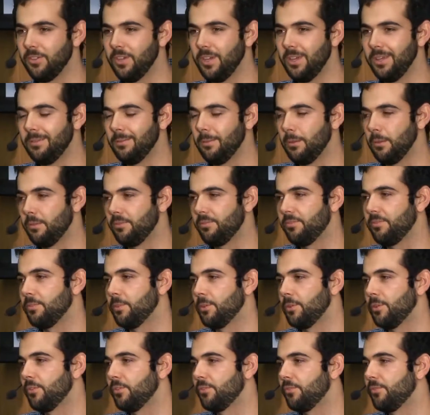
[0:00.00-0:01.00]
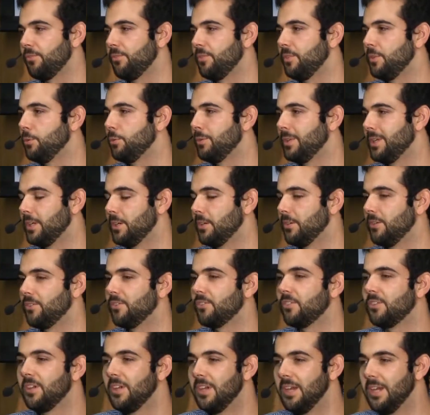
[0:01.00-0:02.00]
the first few
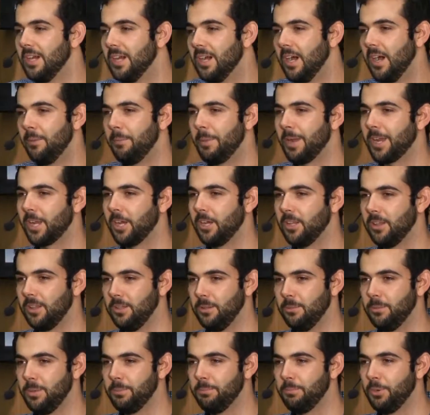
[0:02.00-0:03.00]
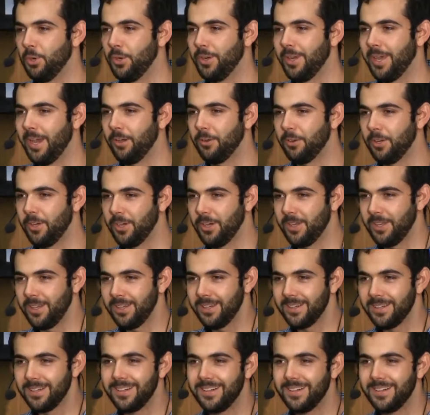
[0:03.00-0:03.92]
years, I got a little bit burned out on it